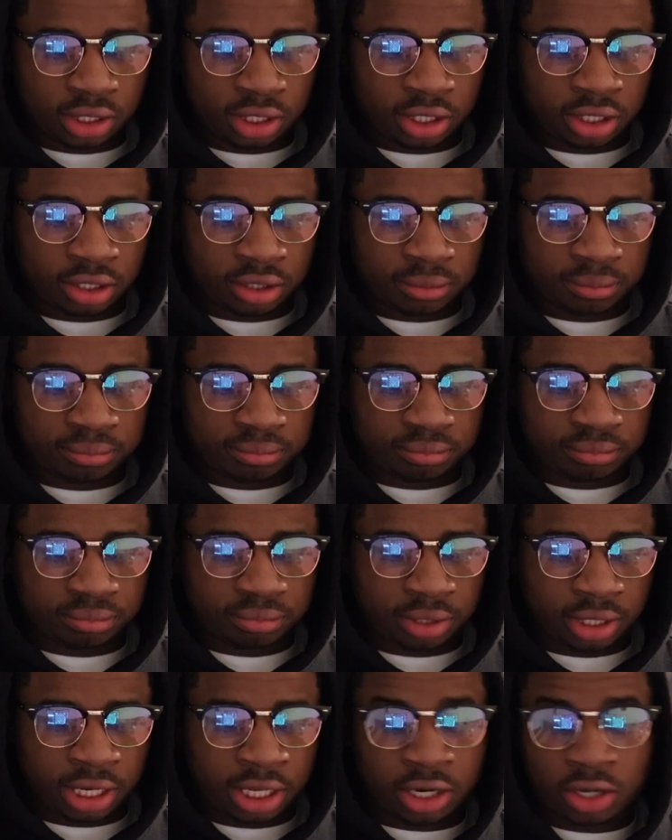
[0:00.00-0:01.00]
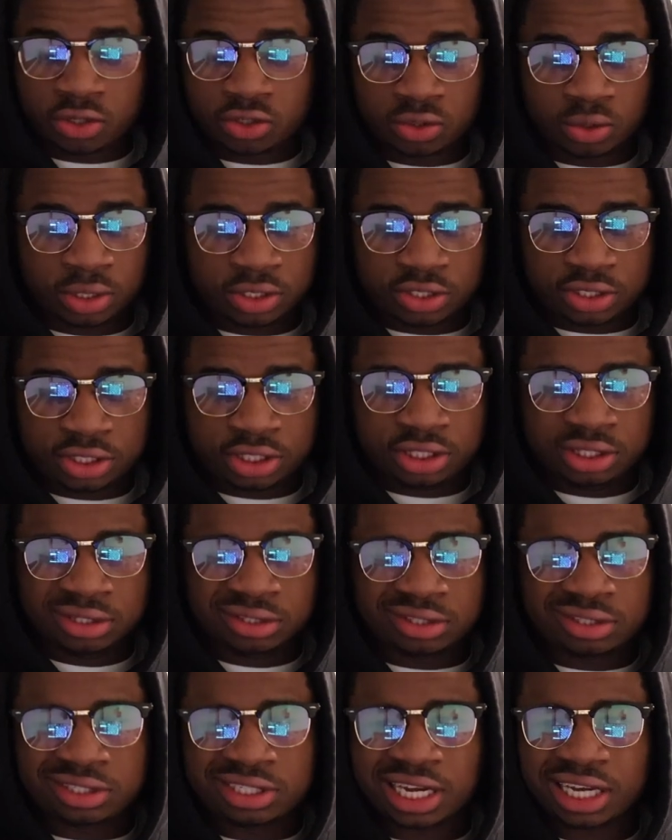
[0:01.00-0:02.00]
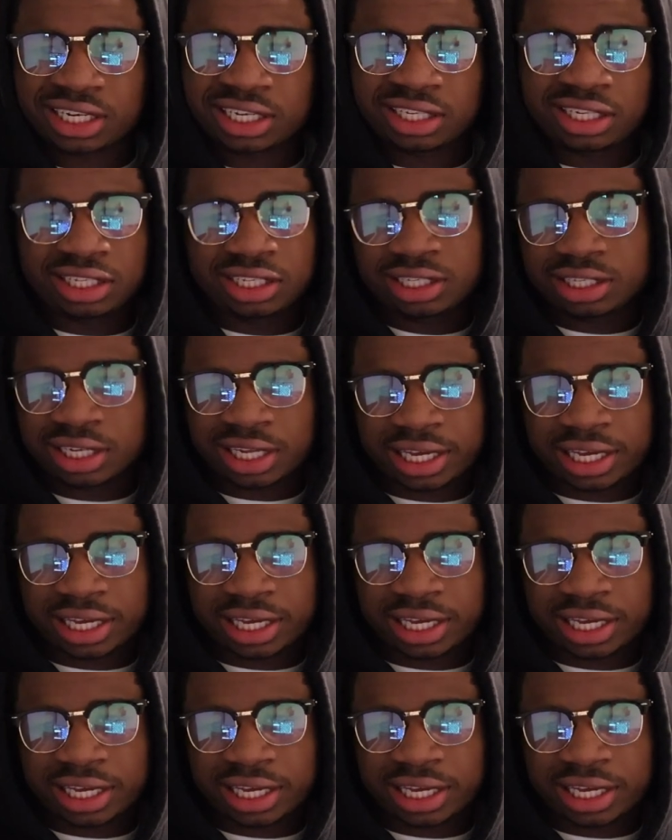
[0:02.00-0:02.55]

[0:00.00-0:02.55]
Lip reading: And also it's technically